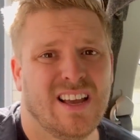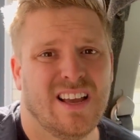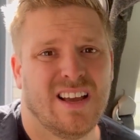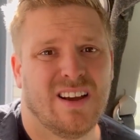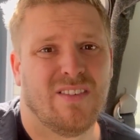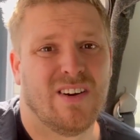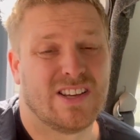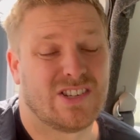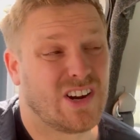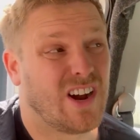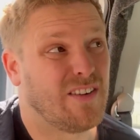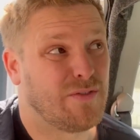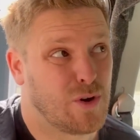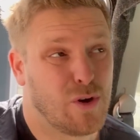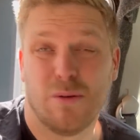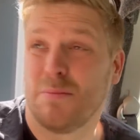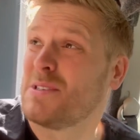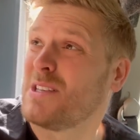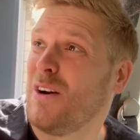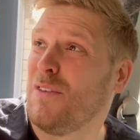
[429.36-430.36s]
which I've caught
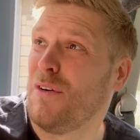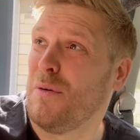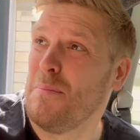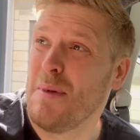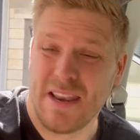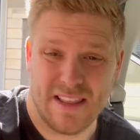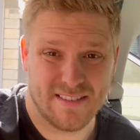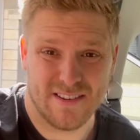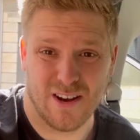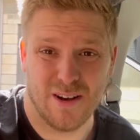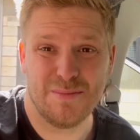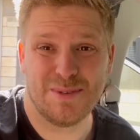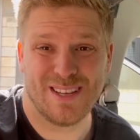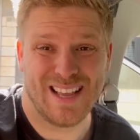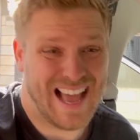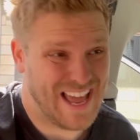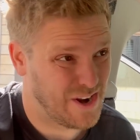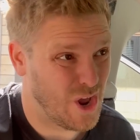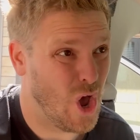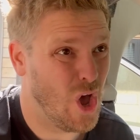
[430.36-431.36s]
myself on many times
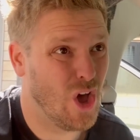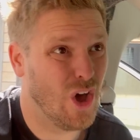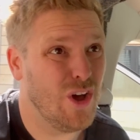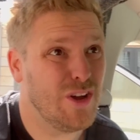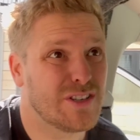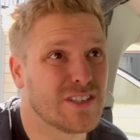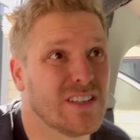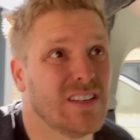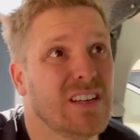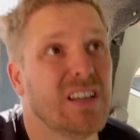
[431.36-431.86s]
and hurt.